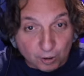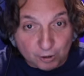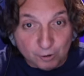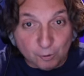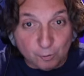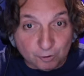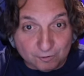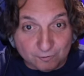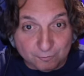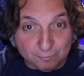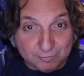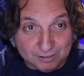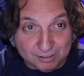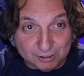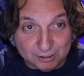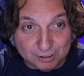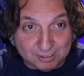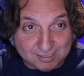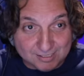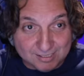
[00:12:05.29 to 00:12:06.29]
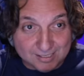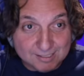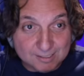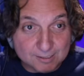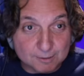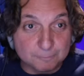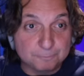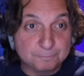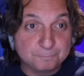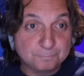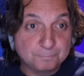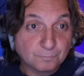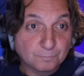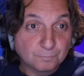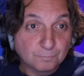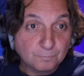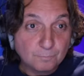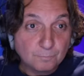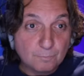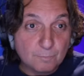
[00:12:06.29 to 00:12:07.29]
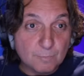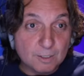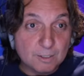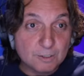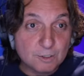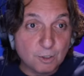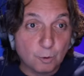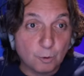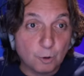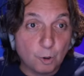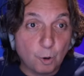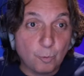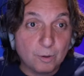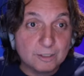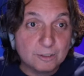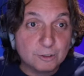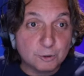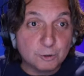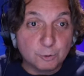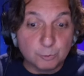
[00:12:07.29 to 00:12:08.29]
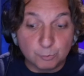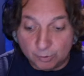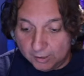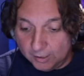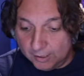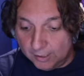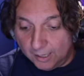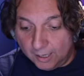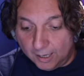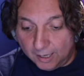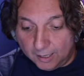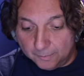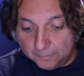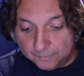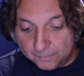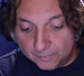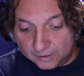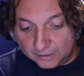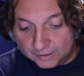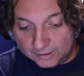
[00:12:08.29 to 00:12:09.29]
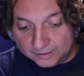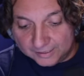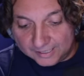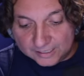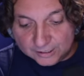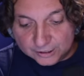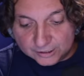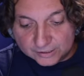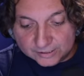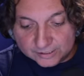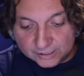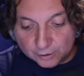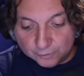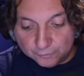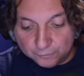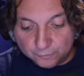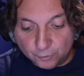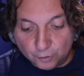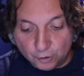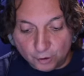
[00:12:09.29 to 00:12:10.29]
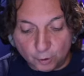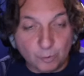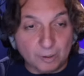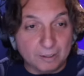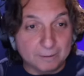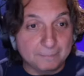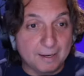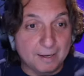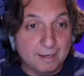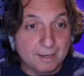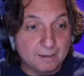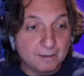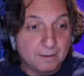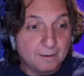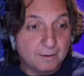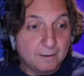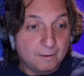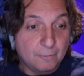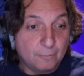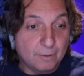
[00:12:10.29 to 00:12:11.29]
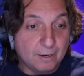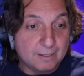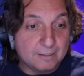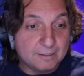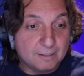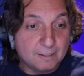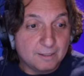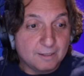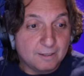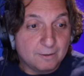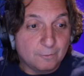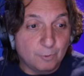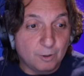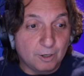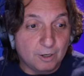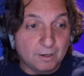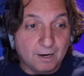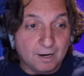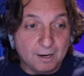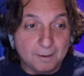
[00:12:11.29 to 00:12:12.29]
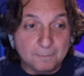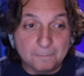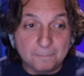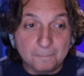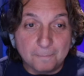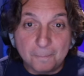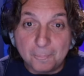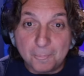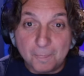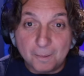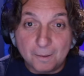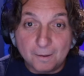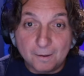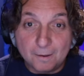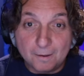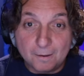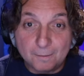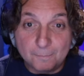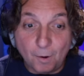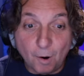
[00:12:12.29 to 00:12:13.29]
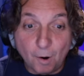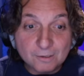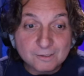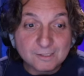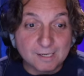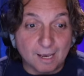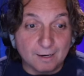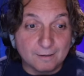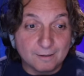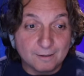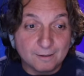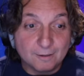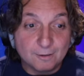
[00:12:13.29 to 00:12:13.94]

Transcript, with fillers: a cloak of maliciousness. So going to um, Galatians here for a quick bit, right? Where um, Paul said,